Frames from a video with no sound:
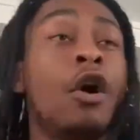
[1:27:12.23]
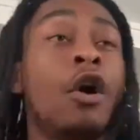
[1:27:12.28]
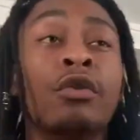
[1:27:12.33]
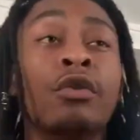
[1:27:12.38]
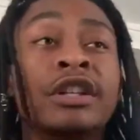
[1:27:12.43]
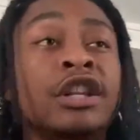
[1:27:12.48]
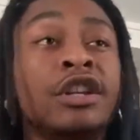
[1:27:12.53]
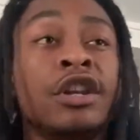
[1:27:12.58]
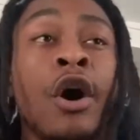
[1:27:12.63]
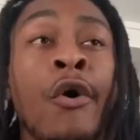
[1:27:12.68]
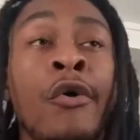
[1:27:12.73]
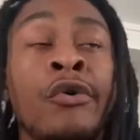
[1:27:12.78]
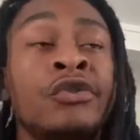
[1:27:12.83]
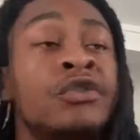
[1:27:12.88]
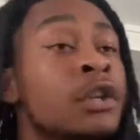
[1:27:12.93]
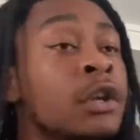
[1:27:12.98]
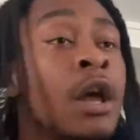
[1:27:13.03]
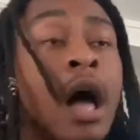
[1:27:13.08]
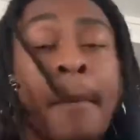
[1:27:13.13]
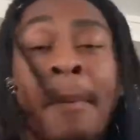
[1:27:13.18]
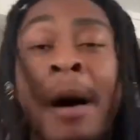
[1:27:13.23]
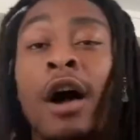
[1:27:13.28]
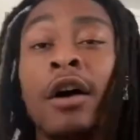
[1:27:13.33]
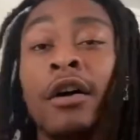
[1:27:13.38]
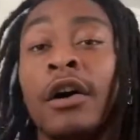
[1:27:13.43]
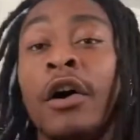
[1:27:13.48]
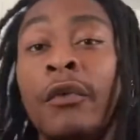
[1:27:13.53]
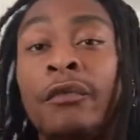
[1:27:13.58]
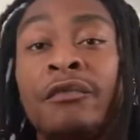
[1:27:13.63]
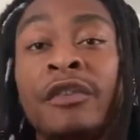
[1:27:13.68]
only knows
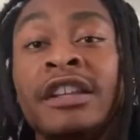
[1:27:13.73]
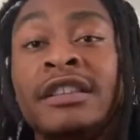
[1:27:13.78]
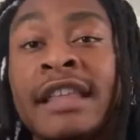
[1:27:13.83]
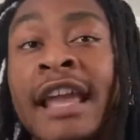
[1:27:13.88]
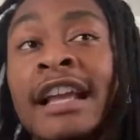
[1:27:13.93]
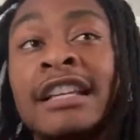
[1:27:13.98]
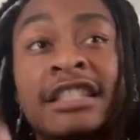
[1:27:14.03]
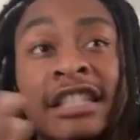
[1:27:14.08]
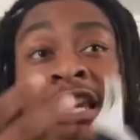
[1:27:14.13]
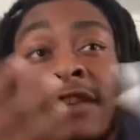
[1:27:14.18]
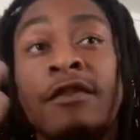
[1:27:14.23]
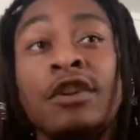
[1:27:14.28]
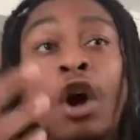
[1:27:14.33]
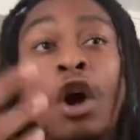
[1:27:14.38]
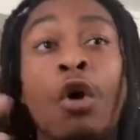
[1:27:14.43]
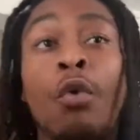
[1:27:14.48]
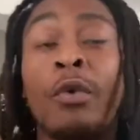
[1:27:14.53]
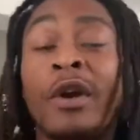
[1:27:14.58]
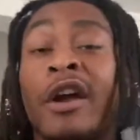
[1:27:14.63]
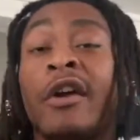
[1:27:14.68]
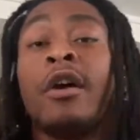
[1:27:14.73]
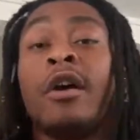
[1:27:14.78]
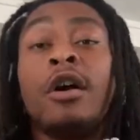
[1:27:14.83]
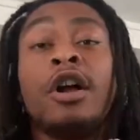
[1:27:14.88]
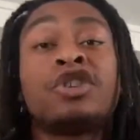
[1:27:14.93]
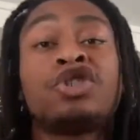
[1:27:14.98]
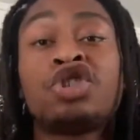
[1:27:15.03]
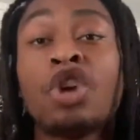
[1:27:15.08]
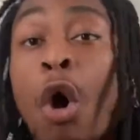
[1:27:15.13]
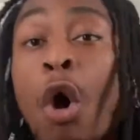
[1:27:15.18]
about earthly things, even though we're
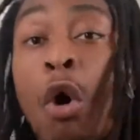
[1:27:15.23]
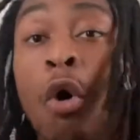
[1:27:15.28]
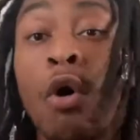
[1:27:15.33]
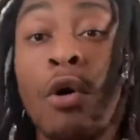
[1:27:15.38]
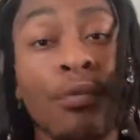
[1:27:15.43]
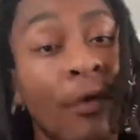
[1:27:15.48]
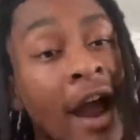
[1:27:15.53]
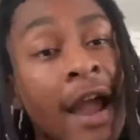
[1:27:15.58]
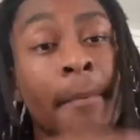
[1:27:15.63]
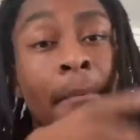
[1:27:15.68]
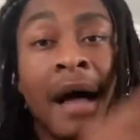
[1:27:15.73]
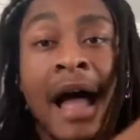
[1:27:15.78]
a soul, right?